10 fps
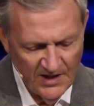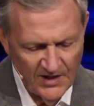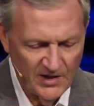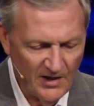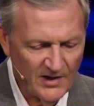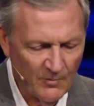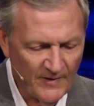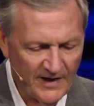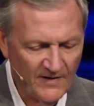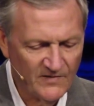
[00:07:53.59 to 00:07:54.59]
Not that we
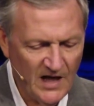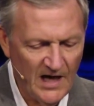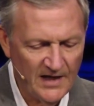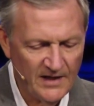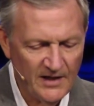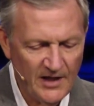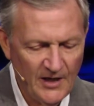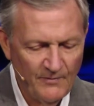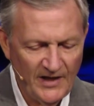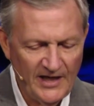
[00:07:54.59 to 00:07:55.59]
love God,
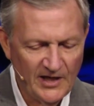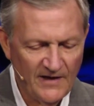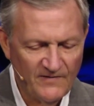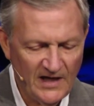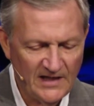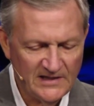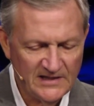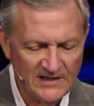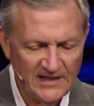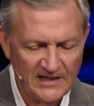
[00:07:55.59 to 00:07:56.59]
but he loved us and
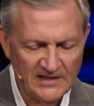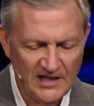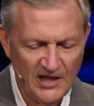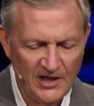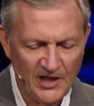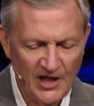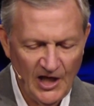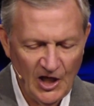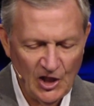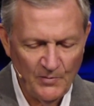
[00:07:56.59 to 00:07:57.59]
sent his Son
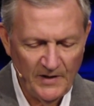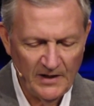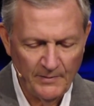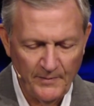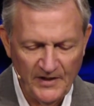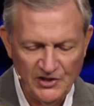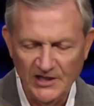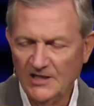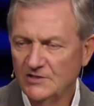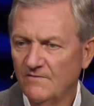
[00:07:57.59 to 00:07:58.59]
to be the
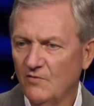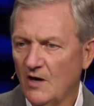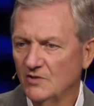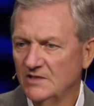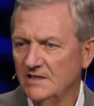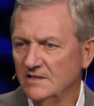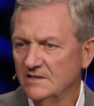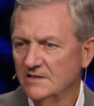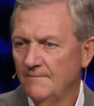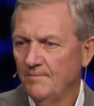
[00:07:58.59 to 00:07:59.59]
propitiation for our
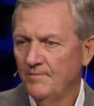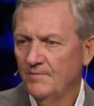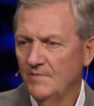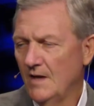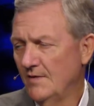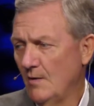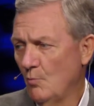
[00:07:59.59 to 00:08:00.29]
sins. Now, that